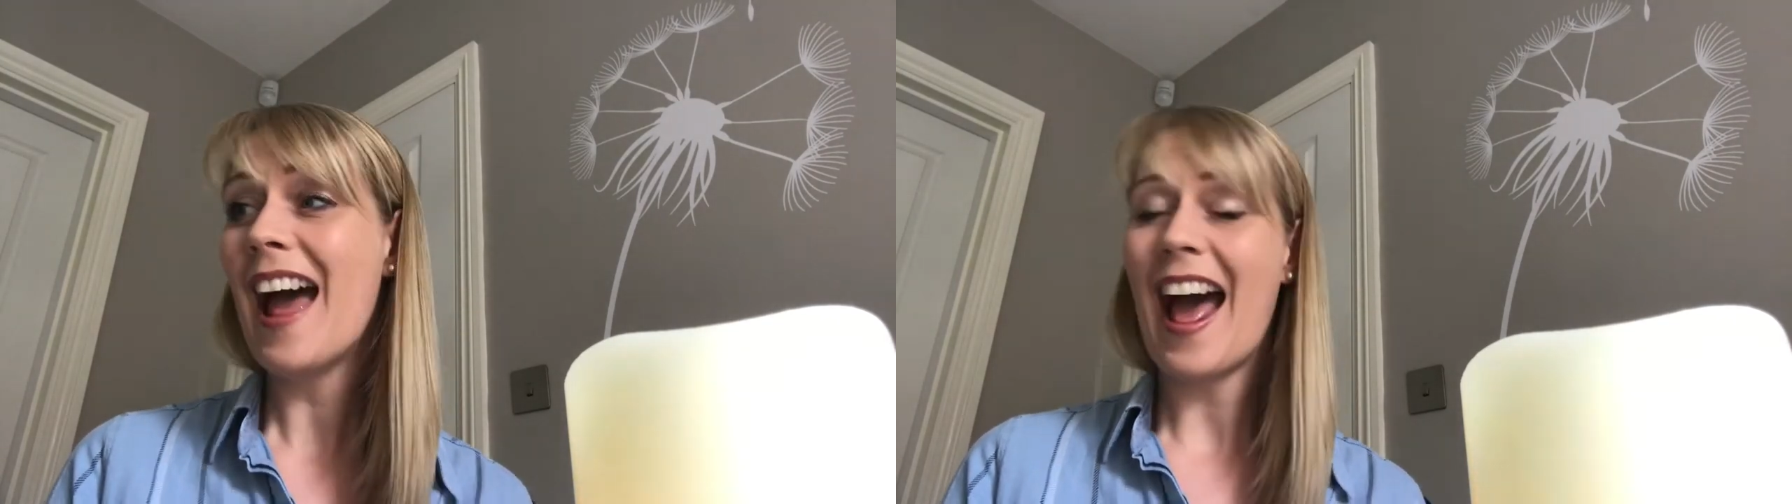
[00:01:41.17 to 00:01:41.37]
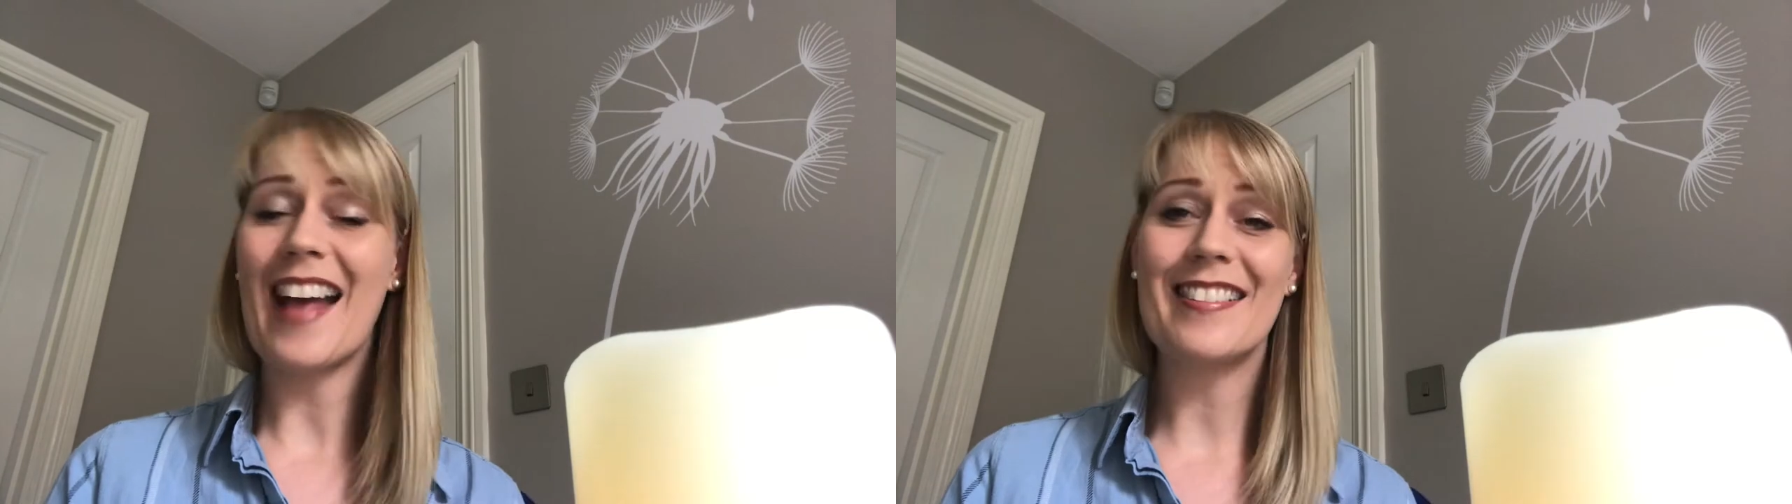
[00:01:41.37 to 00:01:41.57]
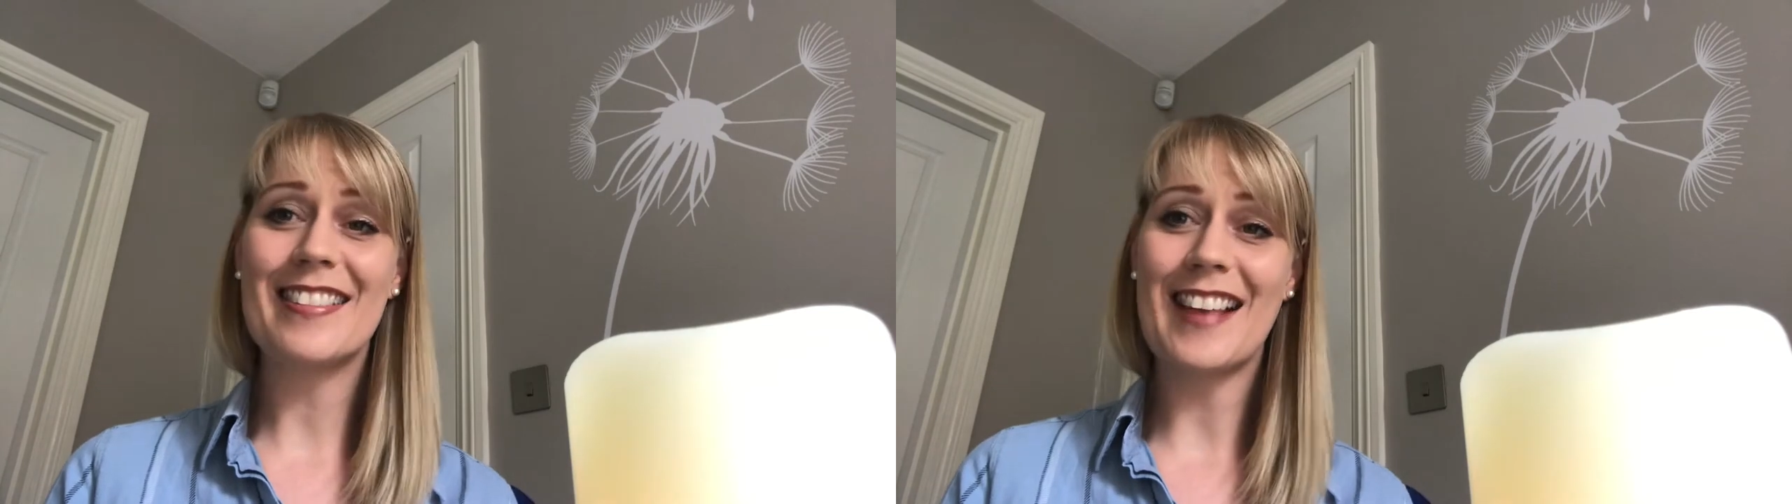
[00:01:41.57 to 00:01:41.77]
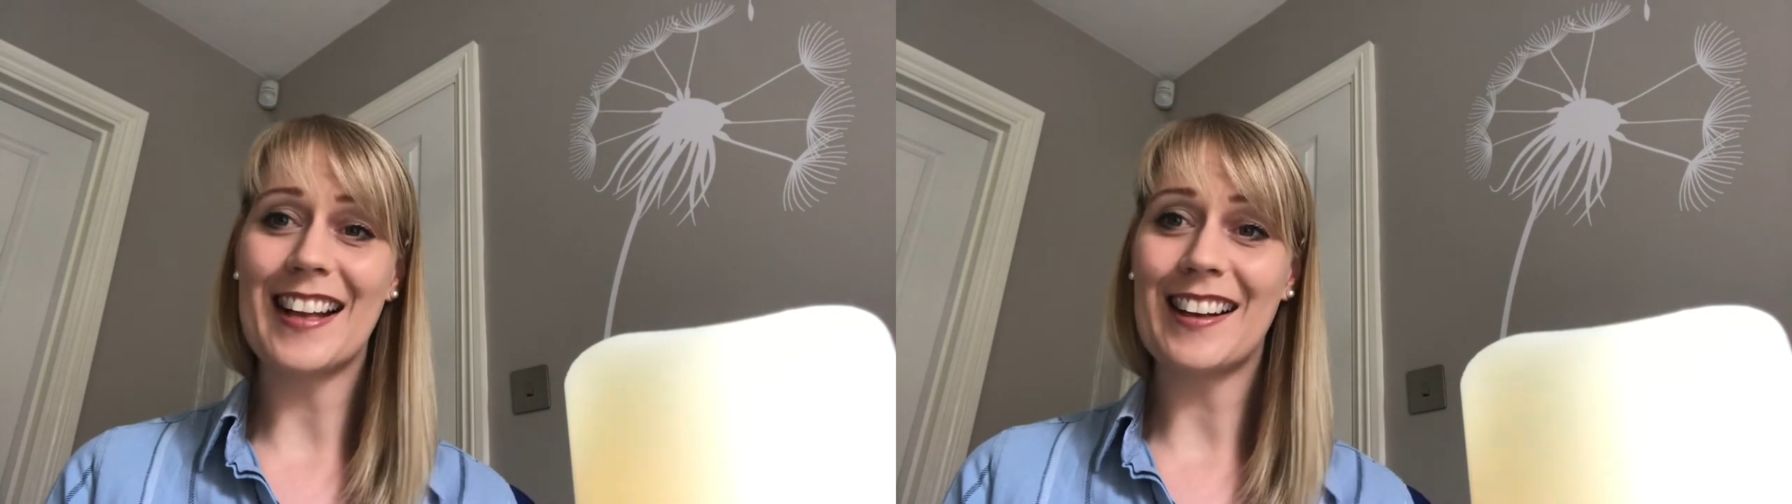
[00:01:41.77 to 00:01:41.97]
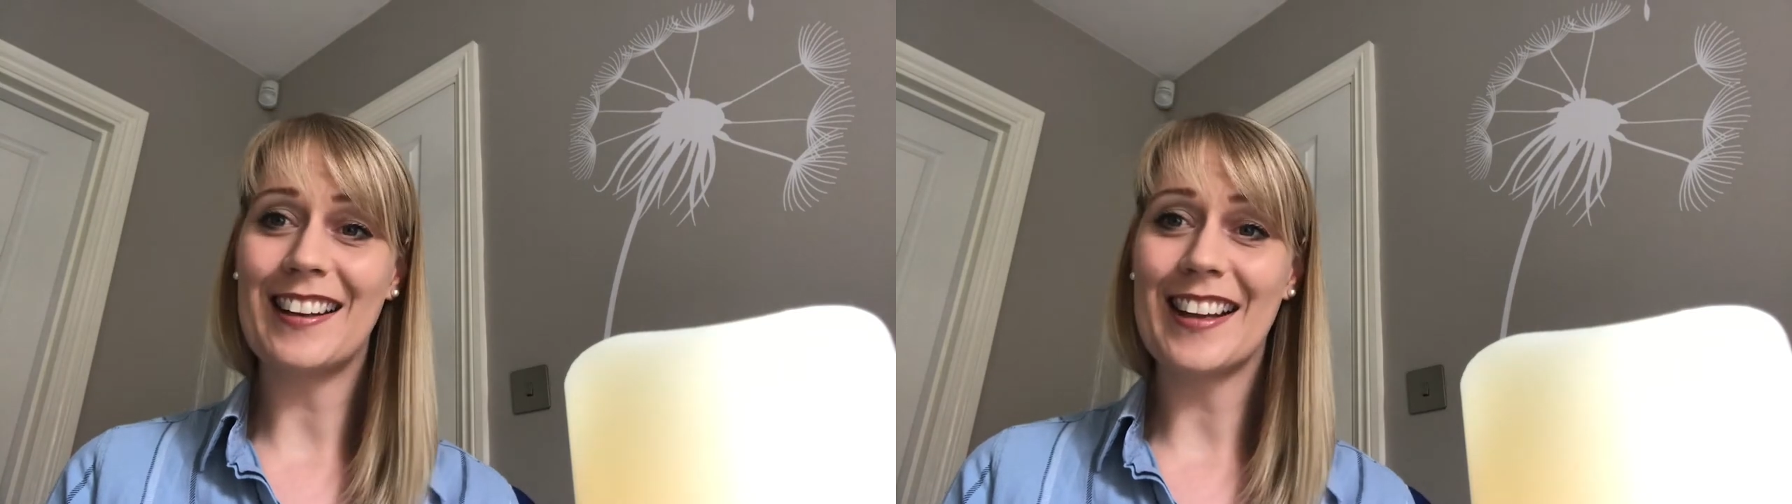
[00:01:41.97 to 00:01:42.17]
and
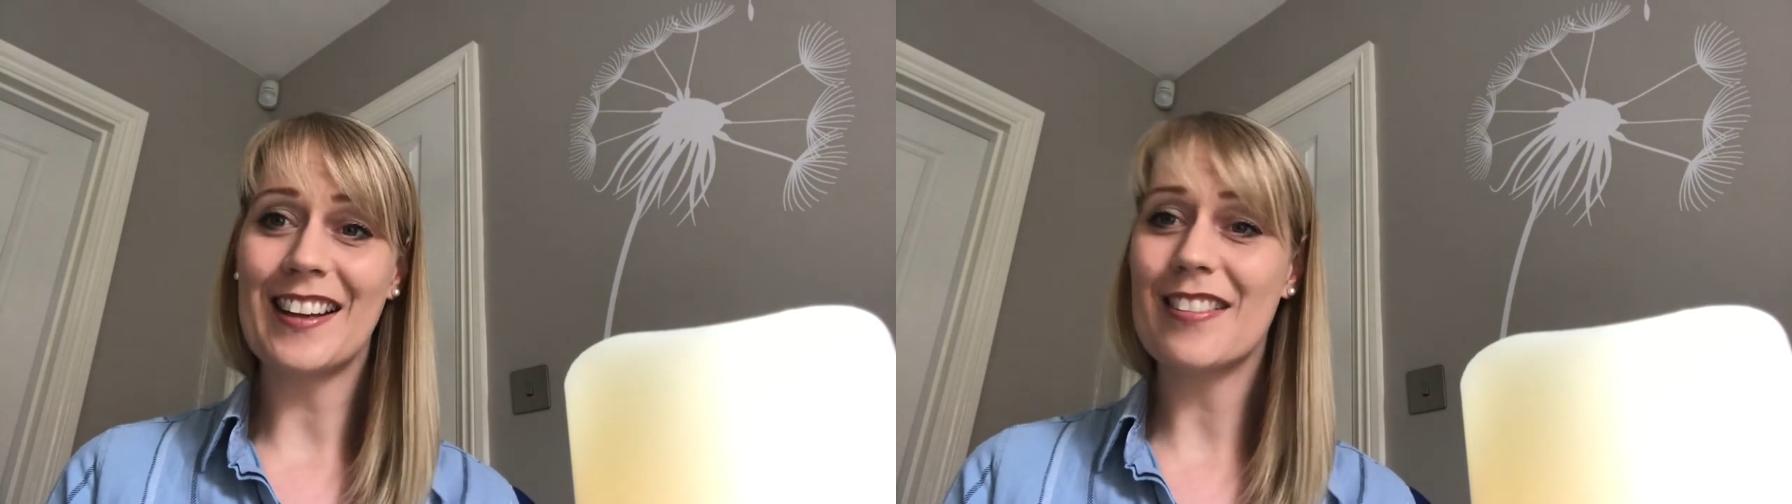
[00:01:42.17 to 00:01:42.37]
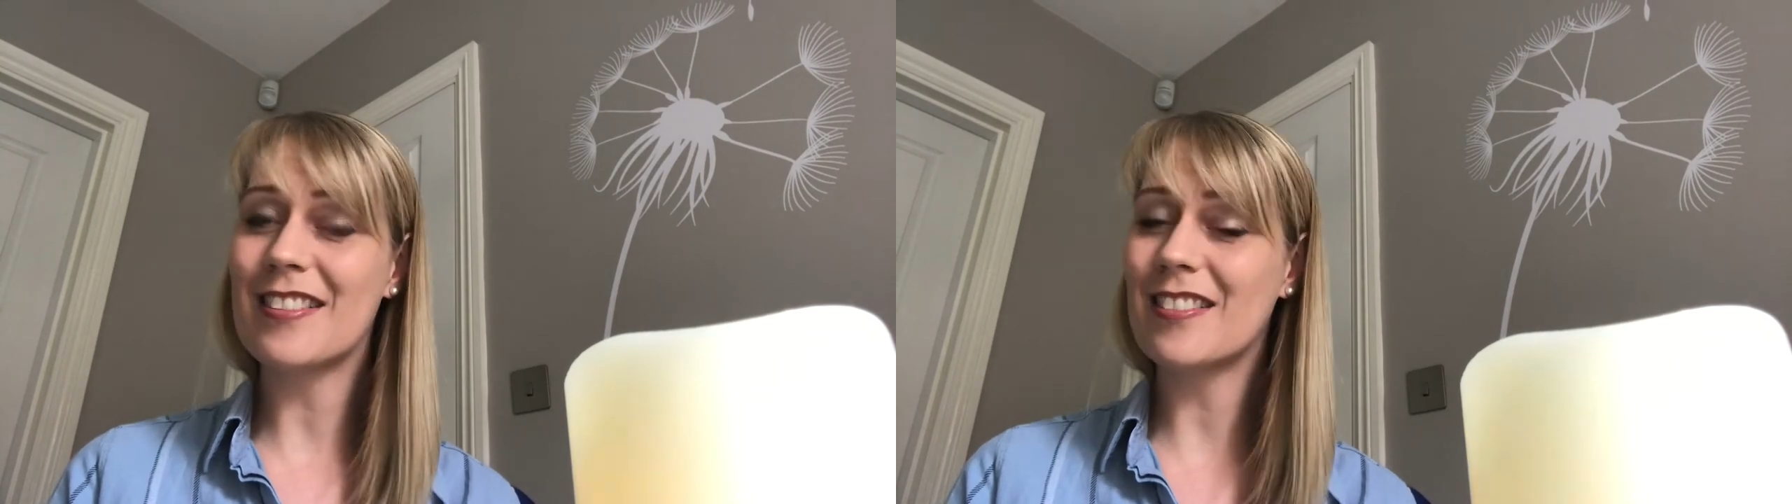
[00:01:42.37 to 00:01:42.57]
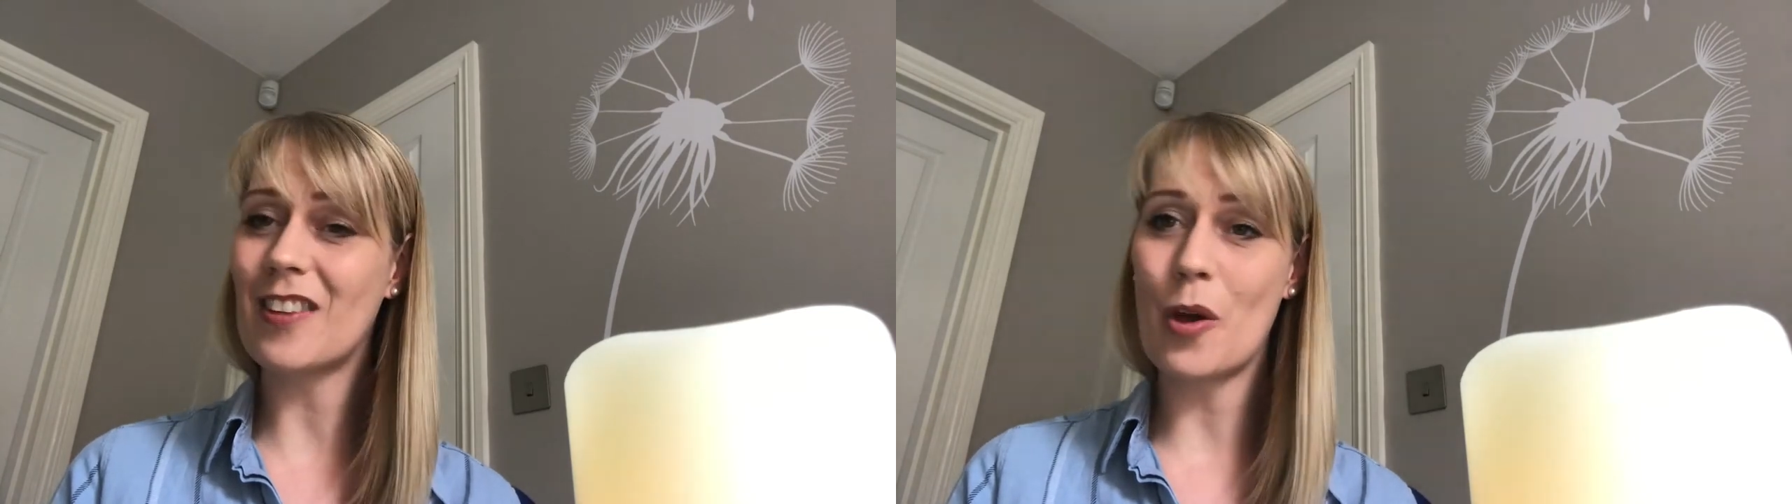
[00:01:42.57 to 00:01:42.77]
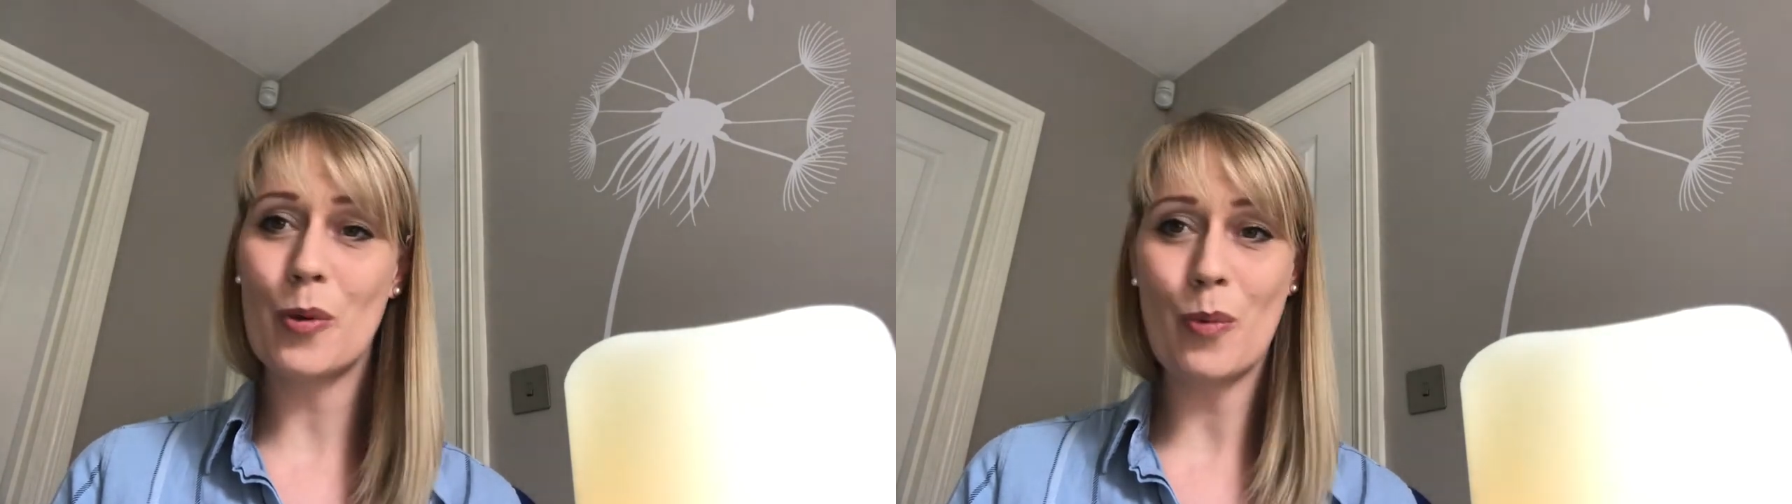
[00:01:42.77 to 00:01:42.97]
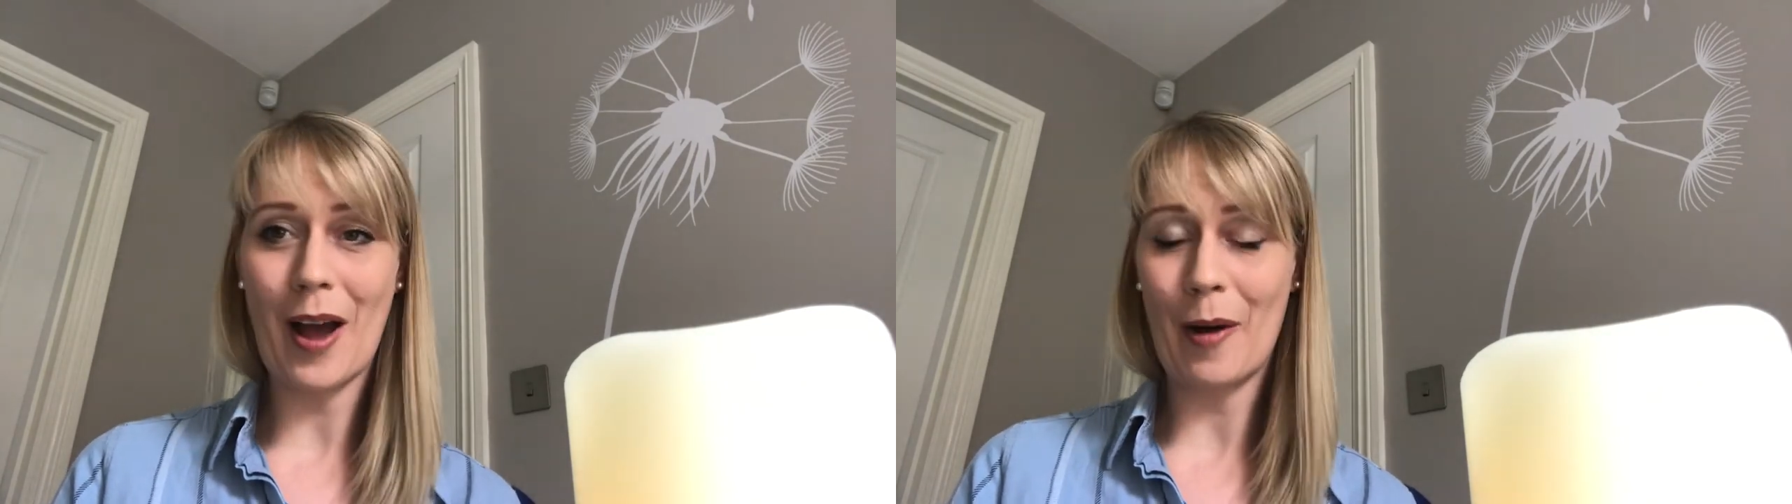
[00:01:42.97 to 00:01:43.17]
settling so
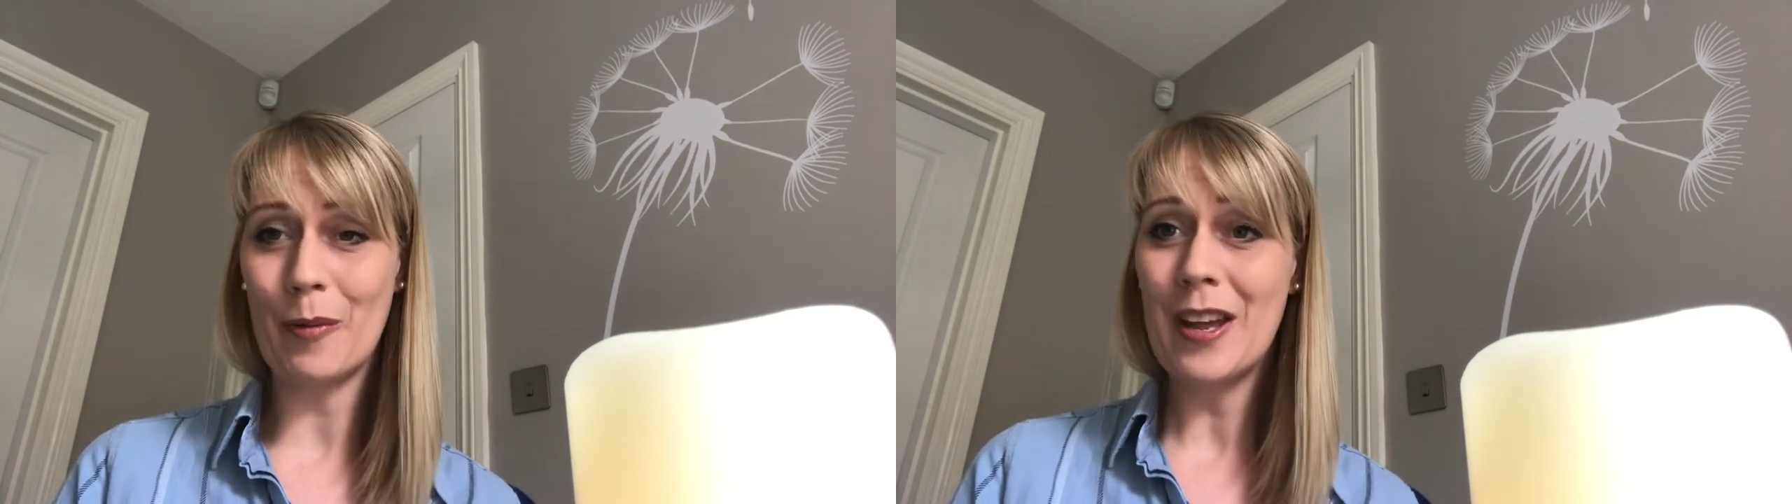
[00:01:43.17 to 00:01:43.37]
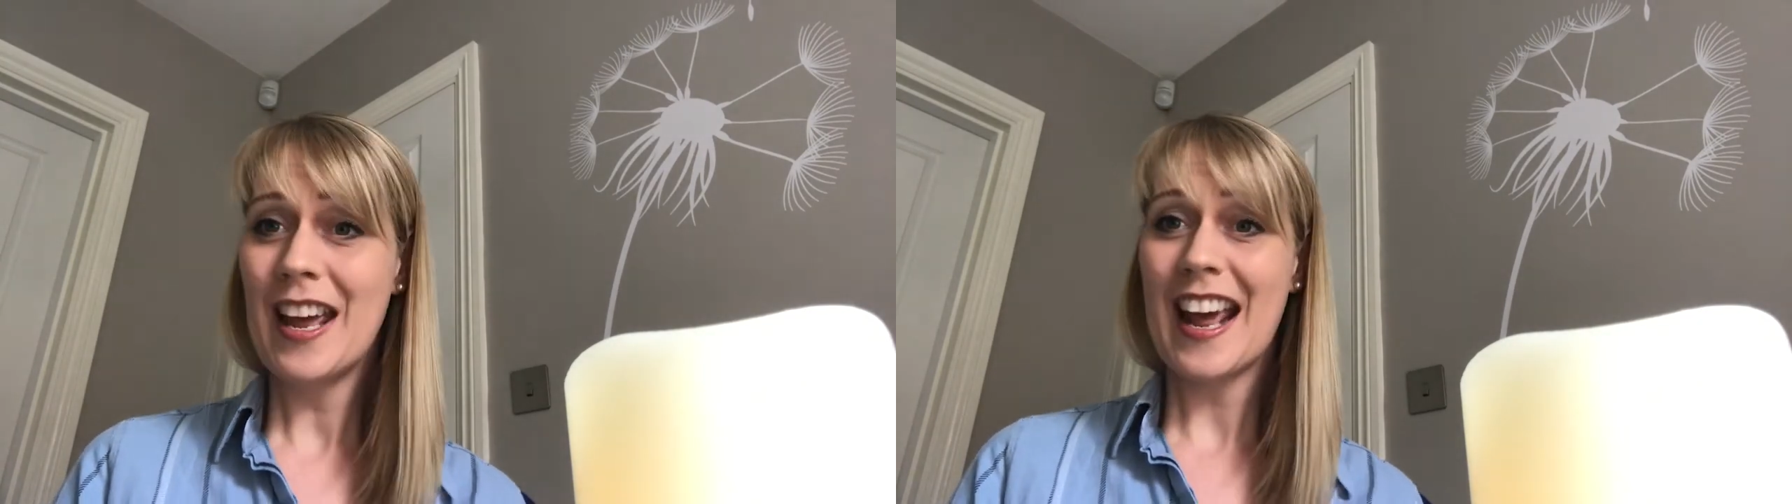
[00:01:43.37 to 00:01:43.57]
well